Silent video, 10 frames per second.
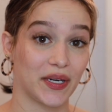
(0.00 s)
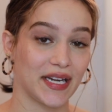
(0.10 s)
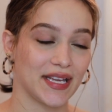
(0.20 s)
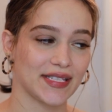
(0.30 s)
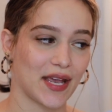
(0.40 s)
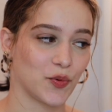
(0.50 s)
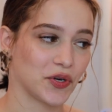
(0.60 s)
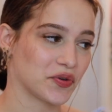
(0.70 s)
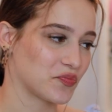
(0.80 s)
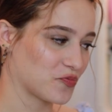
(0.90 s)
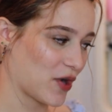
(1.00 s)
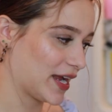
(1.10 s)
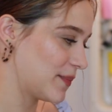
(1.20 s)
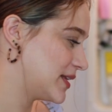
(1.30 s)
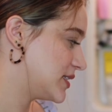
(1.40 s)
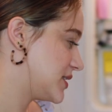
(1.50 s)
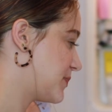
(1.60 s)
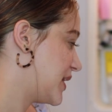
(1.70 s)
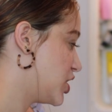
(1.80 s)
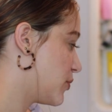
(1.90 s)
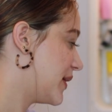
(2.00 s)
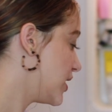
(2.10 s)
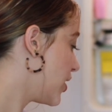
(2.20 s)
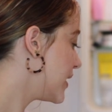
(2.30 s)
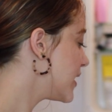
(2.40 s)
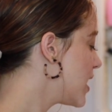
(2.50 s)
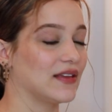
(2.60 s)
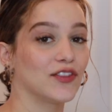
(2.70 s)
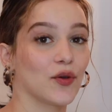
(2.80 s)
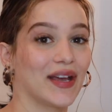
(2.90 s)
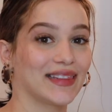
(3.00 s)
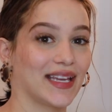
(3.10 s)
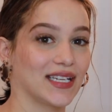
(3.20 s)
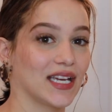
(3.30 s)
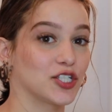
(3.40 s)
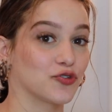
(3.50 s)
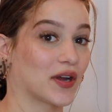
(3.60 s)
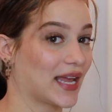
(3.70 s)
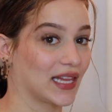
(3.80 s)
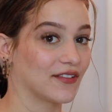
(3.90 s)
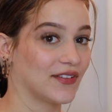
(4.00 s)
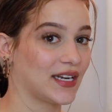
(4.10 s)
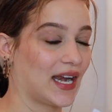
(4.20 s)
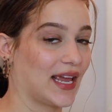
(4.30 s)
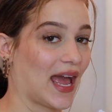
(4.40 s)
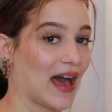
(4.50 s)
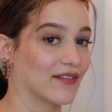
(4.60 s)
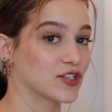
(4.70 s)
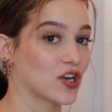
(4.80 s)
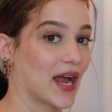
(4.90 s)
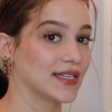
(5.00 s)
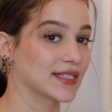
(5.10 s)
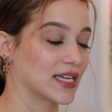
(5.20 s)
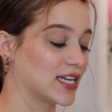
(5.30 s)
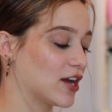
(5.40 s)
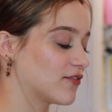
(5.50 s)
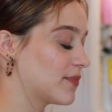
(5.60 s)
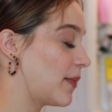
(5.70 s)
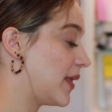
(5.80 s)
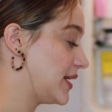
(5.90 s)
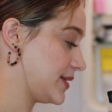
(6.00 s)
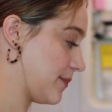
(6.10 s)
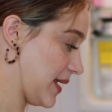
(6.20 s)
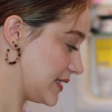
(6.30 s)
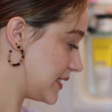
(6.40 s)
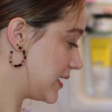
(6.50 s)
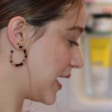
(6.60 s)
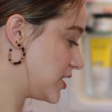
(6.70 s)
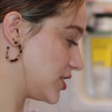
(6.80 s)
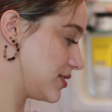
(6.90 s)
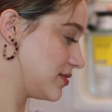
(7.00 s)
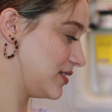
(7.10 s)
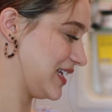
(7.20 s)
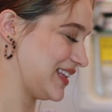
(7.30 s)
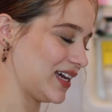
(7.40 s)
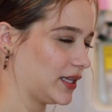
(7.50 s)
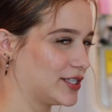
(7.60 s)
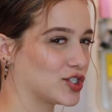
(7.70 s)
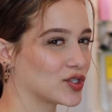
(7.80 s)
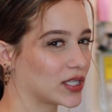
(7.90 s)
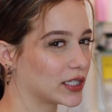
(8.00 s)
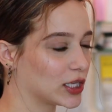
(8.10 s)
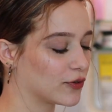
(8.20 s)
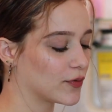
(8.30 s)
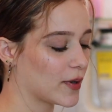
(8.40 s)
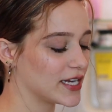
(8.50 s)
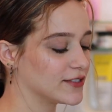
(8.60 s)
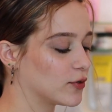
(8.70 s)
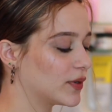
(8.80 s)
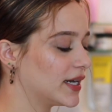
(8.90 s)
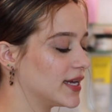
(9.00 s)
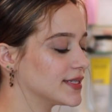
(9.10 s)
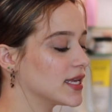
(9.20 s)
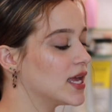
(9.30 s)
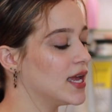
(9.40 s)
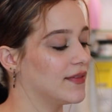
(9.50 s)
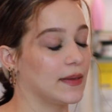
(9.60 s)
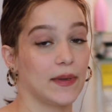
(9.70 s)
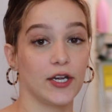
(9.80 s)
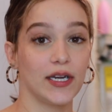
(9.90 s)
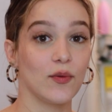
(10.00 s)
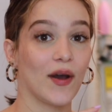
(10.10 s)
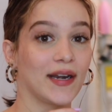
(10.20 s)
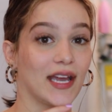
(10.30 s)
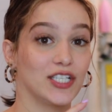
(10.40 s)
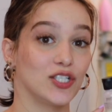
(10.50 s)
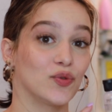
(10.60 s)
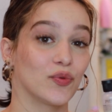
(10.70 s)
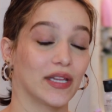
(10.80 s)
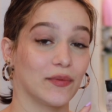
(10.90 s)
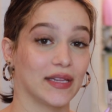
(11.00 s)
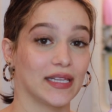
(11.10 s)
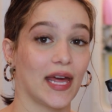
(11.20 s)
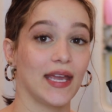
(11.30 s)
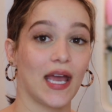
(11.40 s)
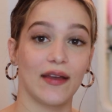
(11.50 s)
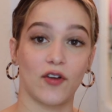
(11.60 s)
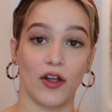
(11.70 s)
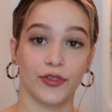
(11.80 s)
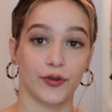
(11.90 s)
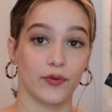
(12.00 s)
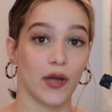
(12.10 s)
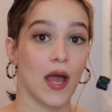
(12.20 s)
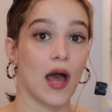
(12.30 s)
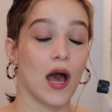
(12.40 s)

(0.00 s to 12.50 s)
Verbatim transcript: what it is. I wouldn't recommend spending your money on it. Even though I like Drunk Elephant and I have tried skincare from them that is amazing, I just think that cleanser is a little overpriced for what it is. The Purity one I do really, really like. I've gone through